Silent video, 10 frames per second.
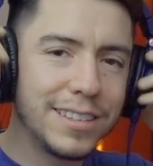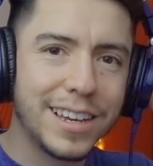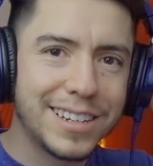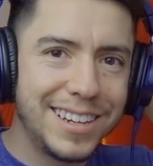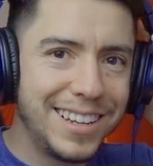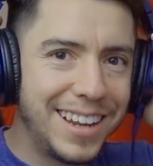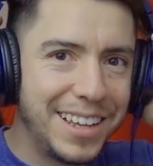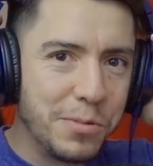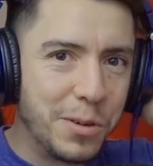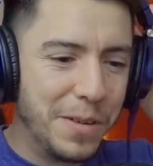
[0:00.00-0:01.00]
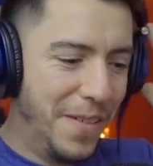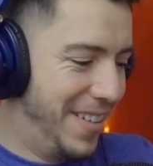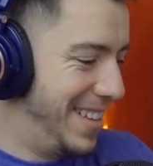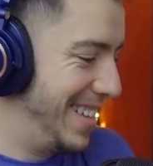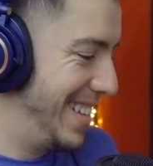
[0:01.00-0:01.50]
It's actually a nice word.
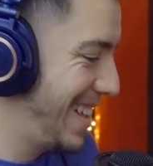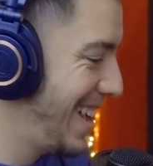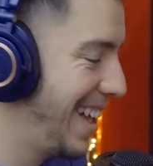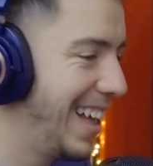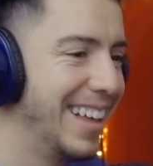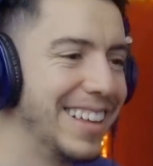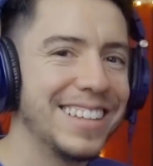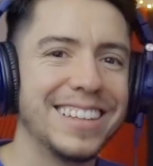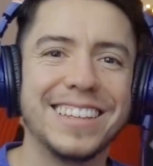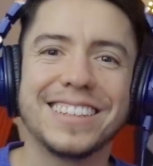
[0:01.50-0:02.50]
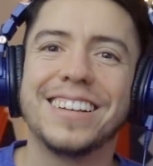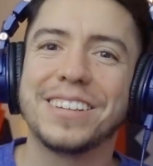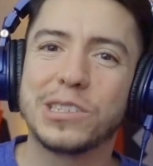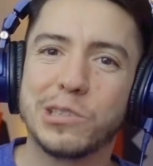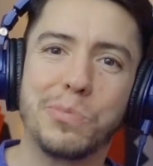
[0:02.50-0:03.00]
It's
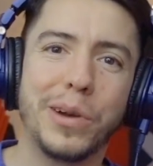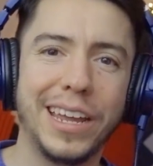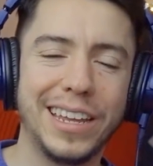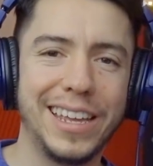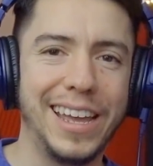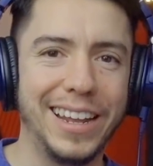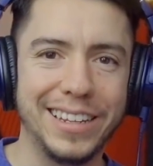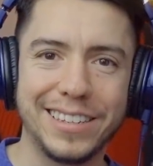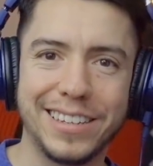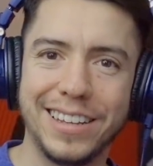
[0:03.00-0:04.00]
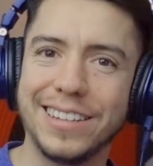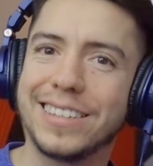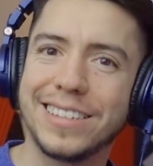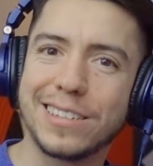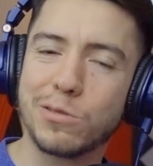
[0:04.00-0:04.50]
not spring yet.
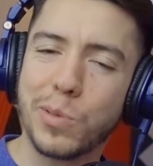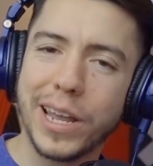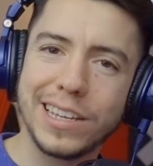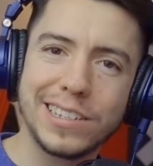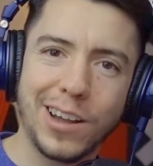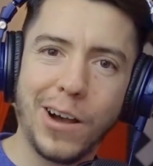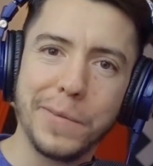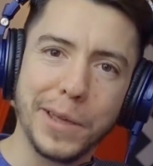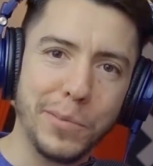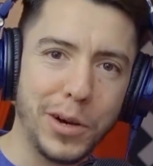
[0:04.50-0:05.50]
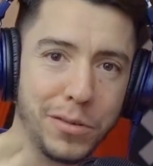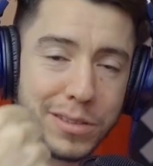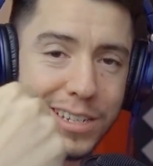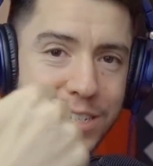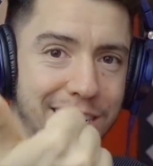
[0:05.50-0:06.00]
Spring is coming,
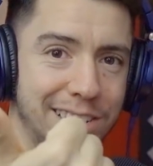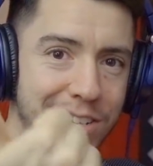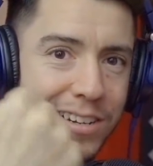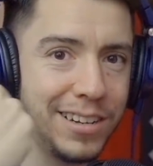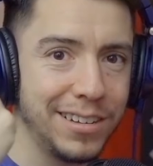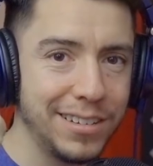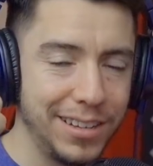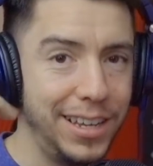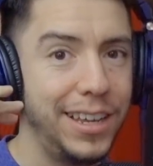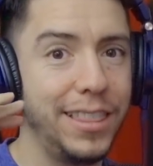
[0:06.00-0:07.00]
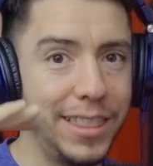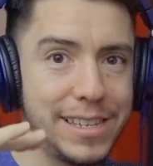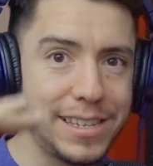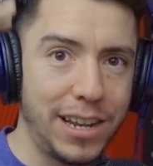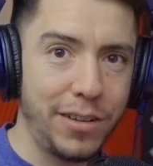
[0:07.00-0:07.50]
both the season in
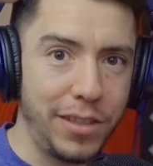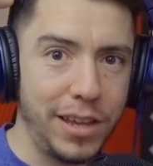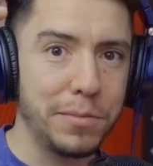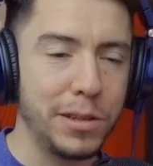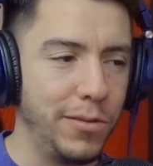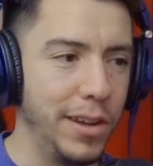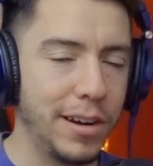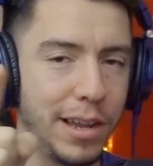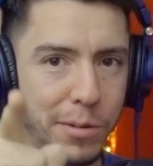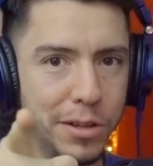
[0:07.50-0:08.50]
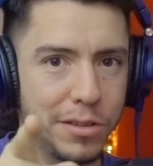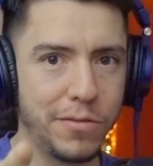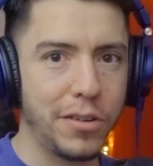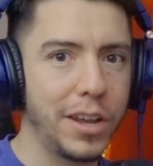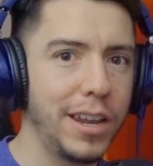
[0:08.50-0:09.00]
this side of the hemisphere. I'm not
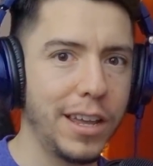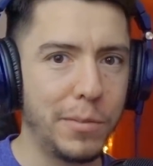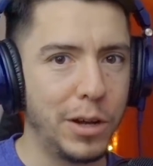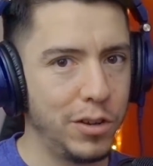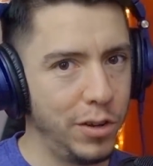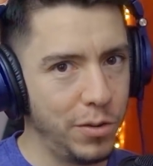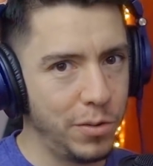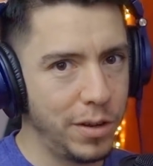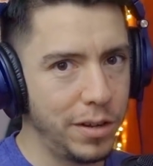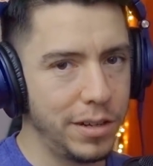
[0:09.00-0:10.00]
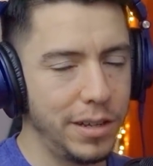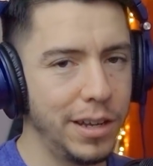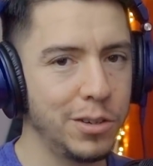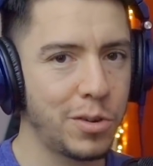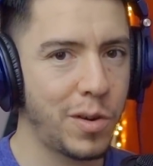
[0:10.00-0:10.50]
forgetting about you,
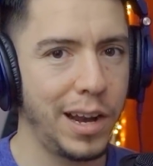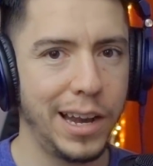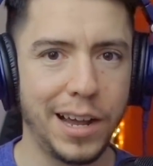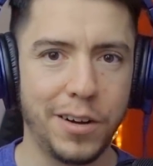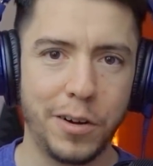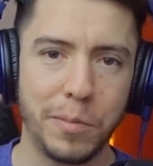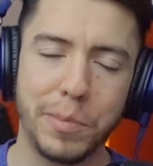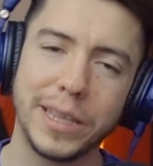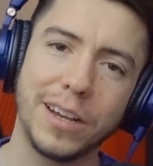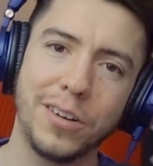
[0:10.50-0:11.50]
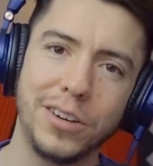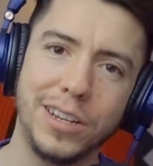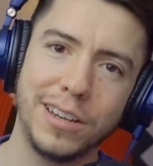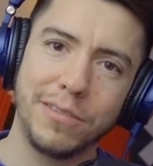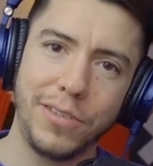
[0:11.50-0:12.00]
Australia or
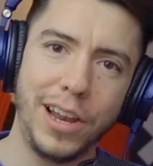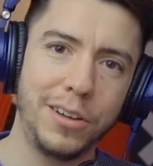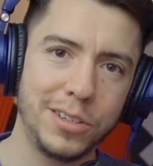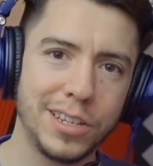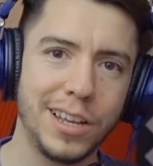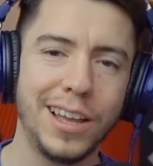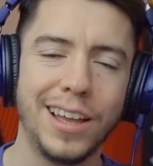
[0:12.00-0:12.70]
Patagonian fellows.